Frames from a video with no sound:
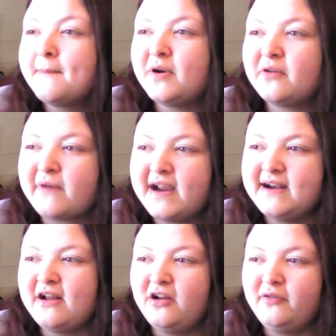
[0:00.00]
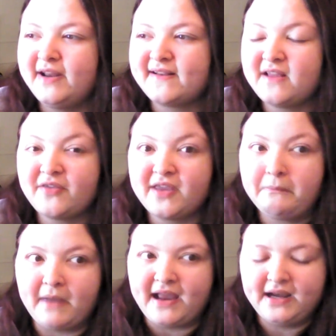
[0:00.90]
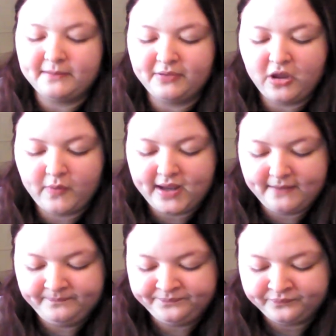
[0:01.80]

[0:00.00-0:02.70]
But right now, it's nothing mind-blowing,